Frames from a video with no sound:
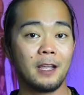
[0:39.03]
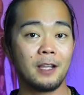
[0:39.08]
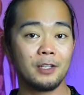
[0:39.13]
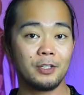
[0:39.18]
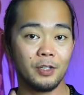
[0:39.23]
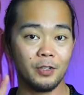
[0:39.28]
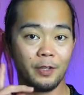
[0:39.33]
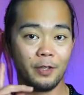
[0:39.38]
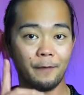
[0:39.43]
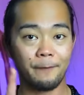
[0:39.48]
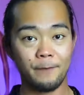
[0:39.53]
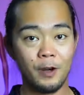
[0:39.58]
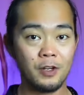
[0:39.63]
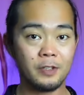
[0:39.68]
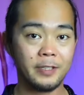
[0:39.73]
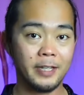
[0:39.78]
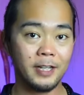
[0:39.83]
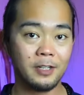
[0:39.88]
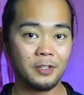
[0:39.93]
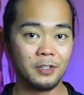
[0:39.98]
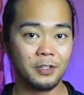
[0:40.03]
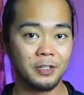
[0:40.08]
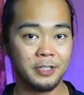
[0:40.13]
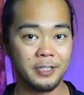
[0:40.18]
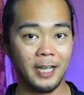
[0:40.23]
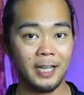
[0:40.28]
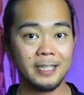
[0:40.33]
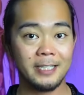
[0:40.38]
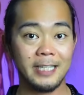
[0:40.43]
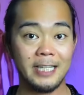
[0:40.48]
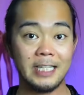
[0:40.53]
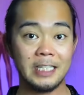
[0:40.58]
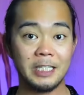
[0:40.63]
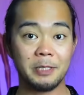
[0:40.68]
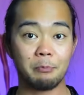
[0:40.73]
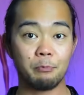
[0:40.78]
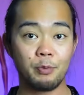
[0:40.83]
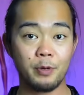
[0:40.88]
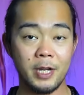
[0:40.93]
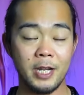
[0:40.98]
So the first exercise is
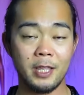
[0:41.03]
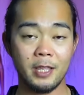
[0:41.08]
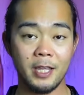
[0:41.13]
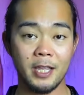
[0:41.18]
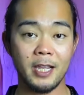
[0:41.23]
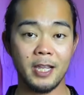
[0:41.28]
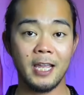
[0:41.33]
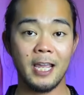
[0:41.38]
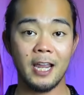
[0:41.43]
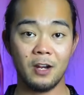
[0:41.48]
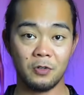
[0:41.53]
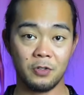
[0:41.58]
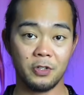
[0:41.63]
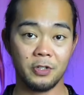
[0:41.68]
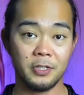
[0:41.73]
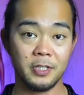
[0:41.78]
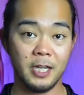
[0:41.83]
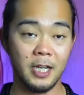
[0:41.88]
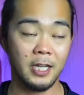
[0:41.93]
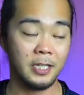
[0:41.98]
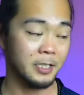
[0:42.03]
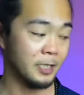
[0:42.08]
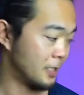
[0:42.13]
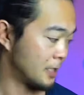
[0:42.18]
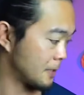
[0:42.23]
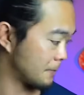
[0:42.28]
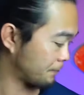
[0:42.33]
breathing exercises.